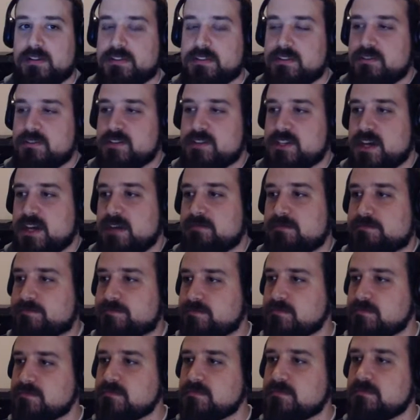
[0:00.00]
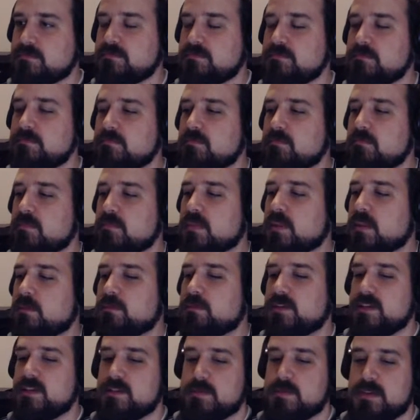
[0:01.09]
give it a shot.
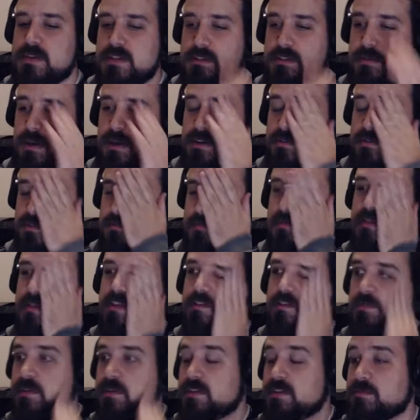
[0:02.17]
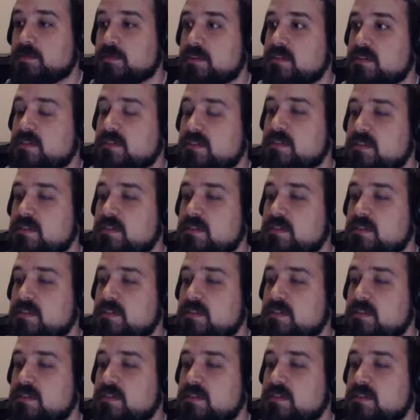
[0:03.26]
Please be easy modules. Please, please, please.